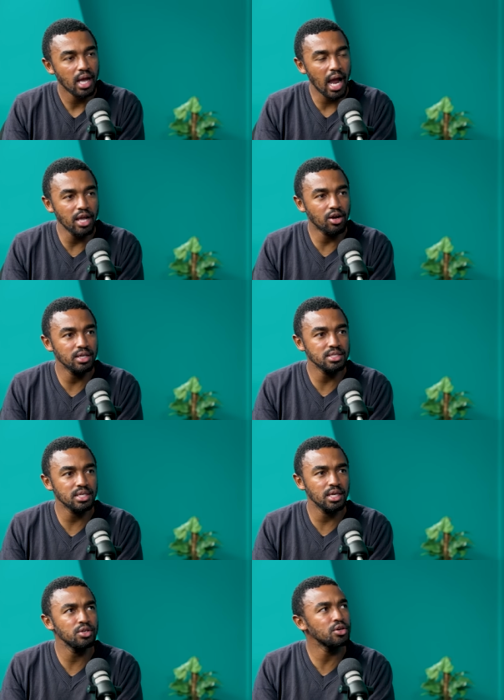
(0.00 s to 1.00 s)
I can't
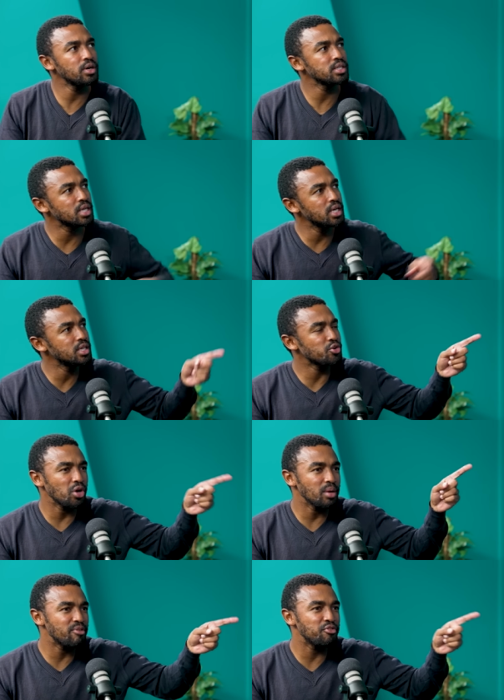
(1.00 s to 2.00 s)
say, you know what, hey,
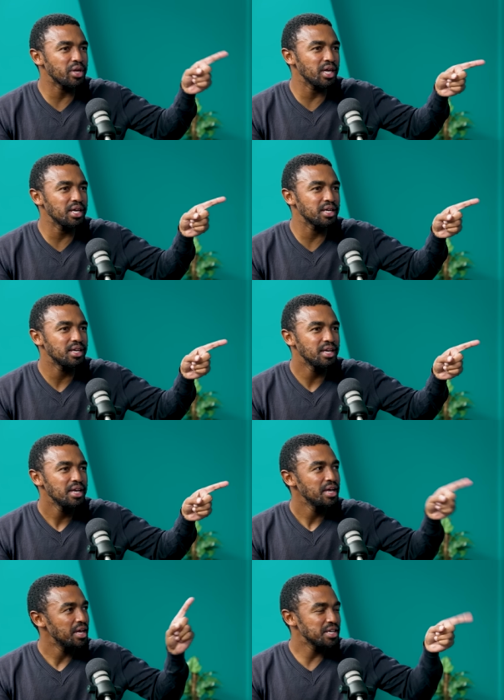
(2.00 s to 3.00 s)
Royal
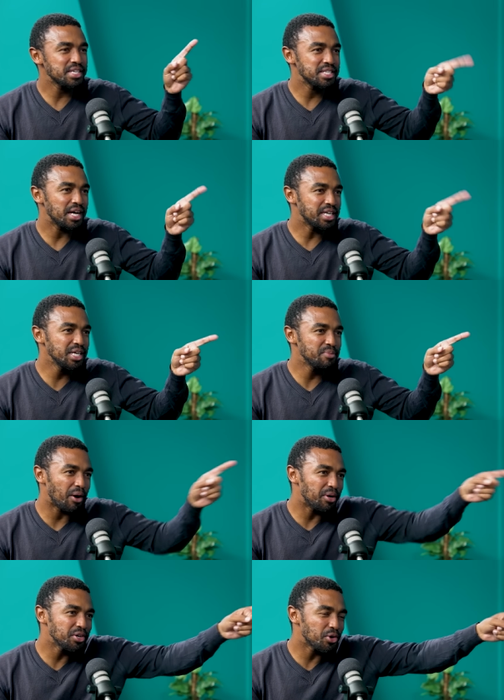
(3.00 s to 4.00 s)
Bafokeng, excuse Yakip, I
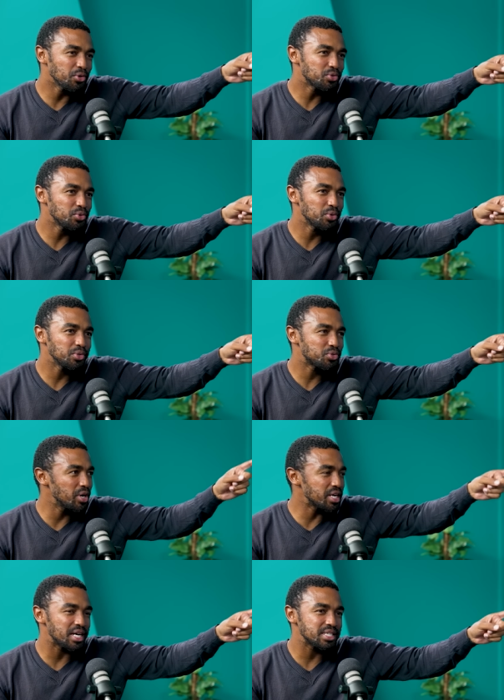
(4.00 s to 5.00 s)
want to go to
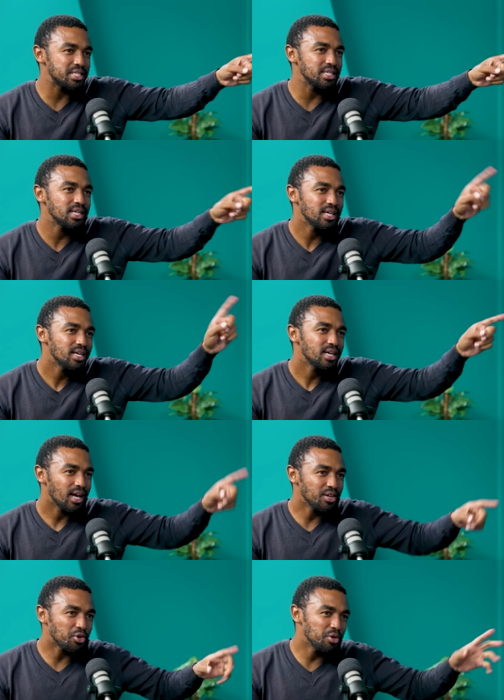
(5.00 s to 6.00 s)
Erasti
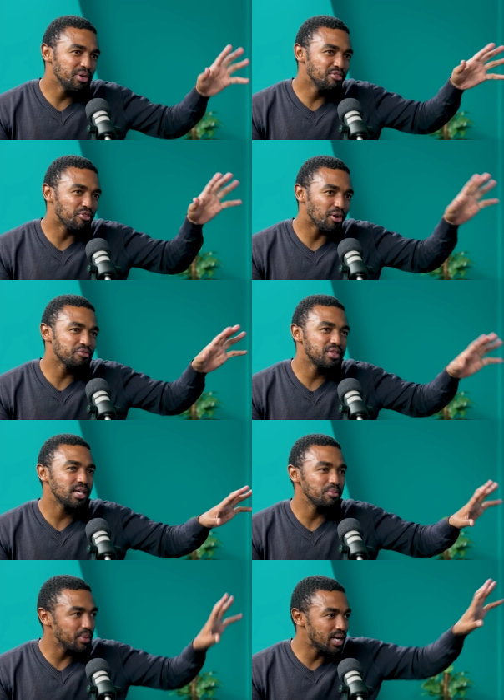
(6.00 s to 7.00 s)
and go and be involved
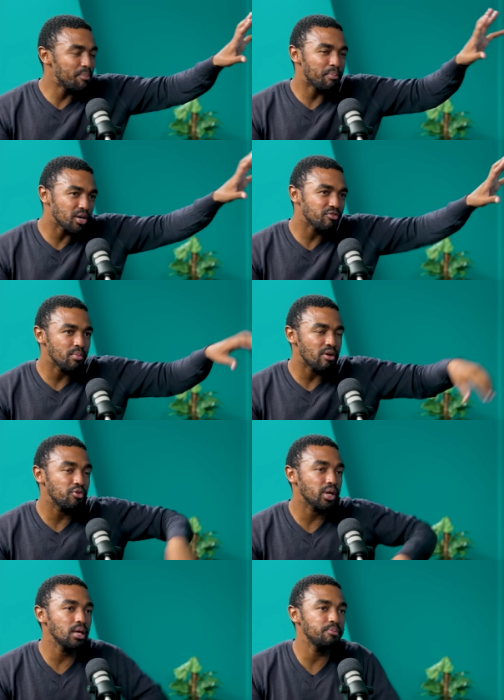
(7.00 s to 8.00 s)
there and become part of the
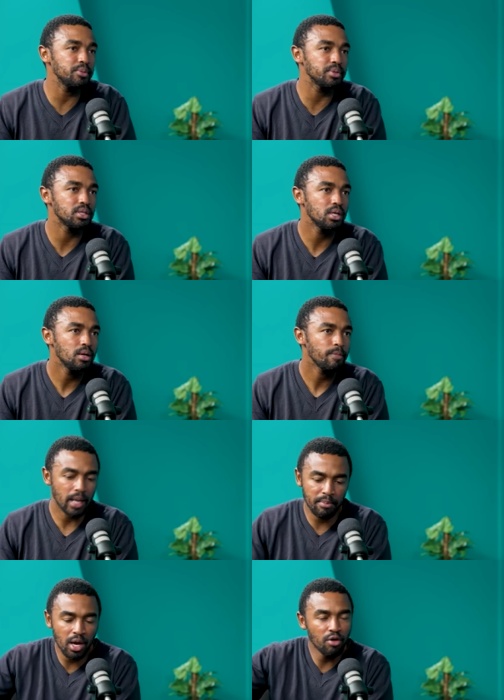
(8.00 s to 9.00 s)
Bafokeng people.
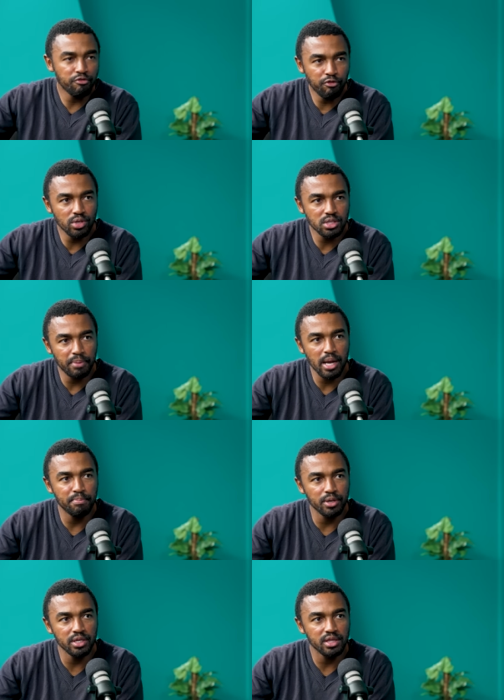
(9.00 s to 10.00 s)
I'm now forced by
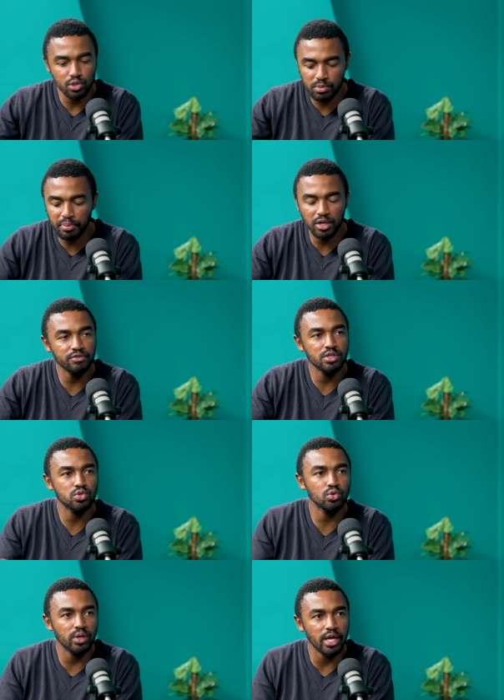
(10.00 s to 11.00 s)
birth to be part of the
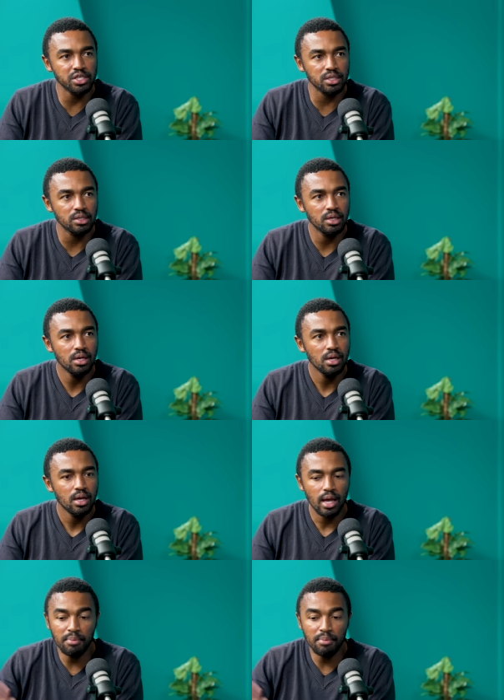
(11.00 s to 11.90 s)
Zulu nation.